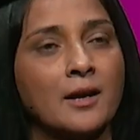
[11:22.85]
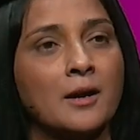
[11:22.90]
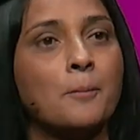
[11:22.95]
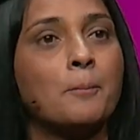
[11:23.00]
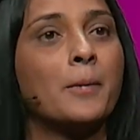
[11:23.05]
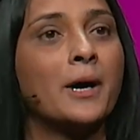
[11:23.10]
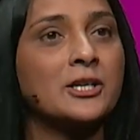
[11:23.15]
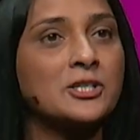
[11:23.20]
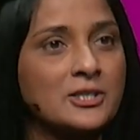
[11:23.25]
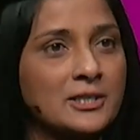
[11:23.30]

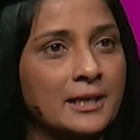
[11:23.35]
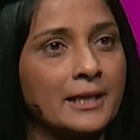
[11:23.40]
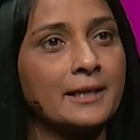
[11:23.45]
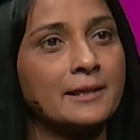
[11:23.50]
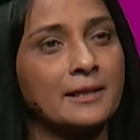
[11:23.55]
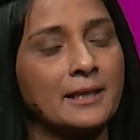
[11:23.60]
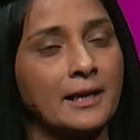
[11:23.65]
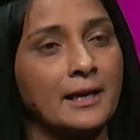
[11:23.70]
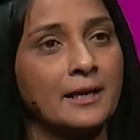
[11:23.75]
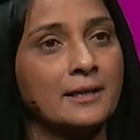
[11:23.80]
Much
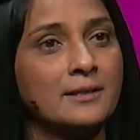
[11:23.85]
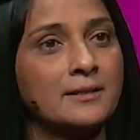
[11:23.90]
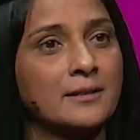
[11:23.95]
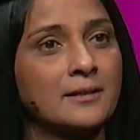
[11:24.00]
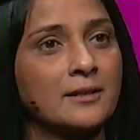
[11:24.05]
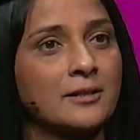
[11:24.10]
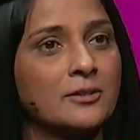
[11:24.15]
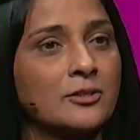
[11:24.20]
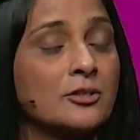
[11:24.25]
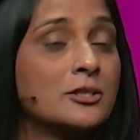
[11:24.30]
like that,
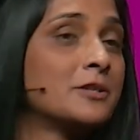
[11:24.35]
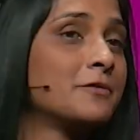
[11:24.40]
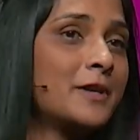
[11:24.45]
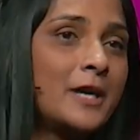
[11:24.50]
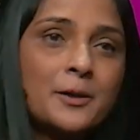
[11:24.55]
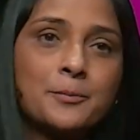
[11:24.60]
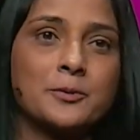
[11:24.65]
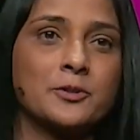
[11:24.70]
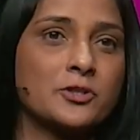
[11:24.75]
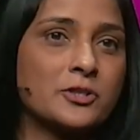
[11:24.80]
your
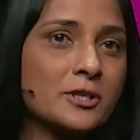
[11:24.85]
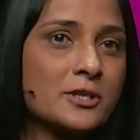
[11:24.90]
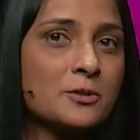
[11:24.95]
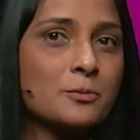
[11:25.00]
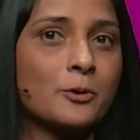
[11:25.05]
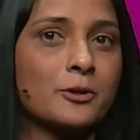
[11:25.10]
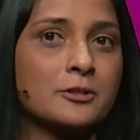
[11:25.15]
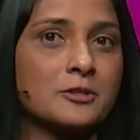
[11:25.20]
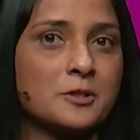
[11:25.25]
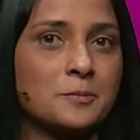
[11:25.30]
developers just
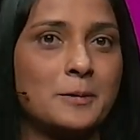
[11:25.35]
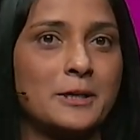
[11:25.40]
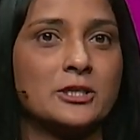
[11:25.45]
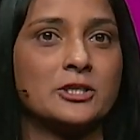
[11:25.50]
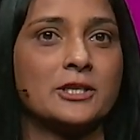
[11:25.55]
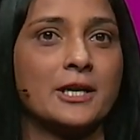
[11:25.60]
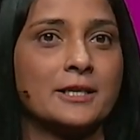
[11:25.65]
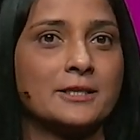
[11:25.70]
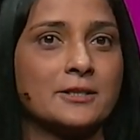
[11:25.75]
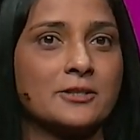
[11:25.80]
want to speed
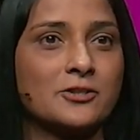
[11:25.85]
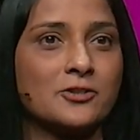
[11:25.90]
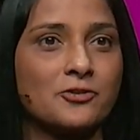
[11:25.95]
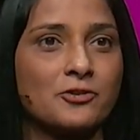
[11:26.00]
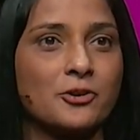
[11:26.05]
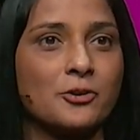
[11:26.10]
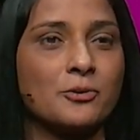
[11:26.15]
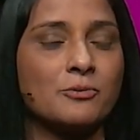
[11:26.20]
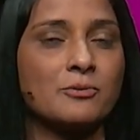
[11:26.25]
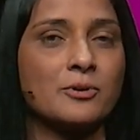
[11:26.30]
changes
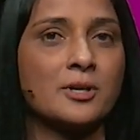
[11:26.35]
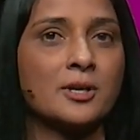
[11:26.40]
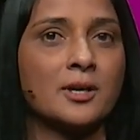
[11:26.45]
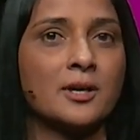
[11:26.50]
through,